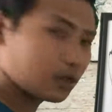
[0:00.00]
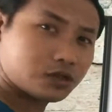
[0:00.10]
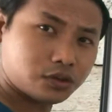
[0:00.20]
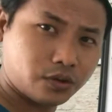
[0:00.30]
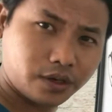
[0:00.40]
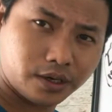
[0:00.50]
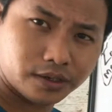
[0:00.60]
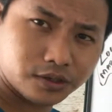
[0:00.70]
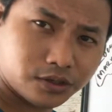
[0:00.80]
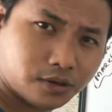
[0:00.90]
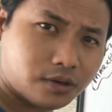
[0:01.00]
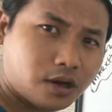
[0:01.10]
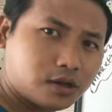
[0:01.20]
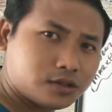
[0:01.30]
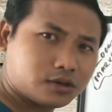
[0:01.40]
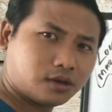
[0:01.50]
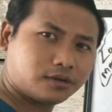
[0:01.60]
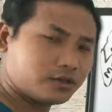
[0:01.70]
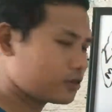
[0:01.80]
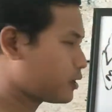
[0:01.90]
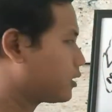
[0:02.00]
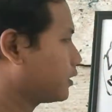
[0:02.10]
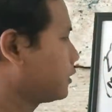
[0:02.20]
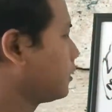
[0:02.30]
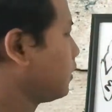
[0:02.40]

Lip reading: So here's your cost of to start it.